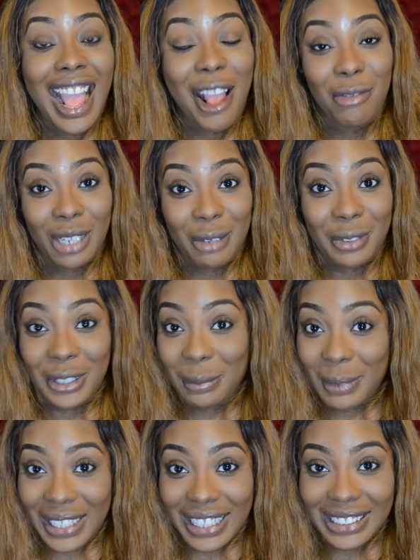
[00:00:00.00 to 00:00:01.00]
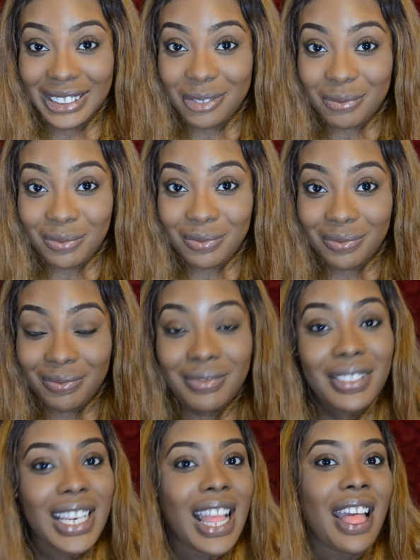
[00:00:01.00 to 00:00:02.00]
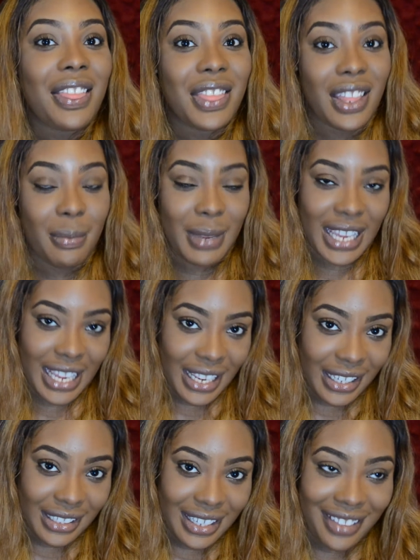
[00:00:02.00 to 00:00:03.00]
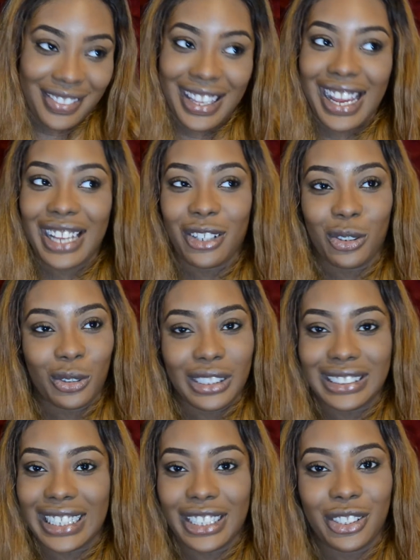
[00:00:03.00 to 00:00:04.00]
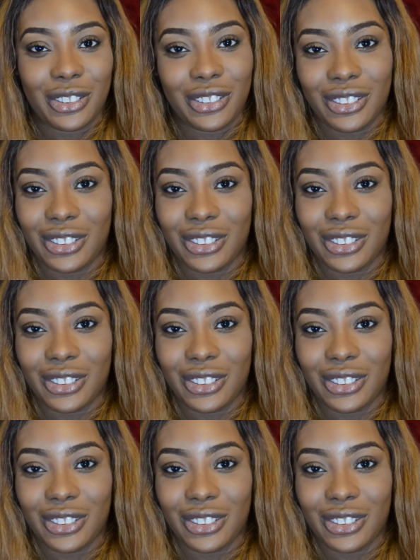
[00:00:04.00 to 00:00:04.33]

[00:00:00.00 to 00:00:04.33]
And when I wear them again, the pain that I go, it's like you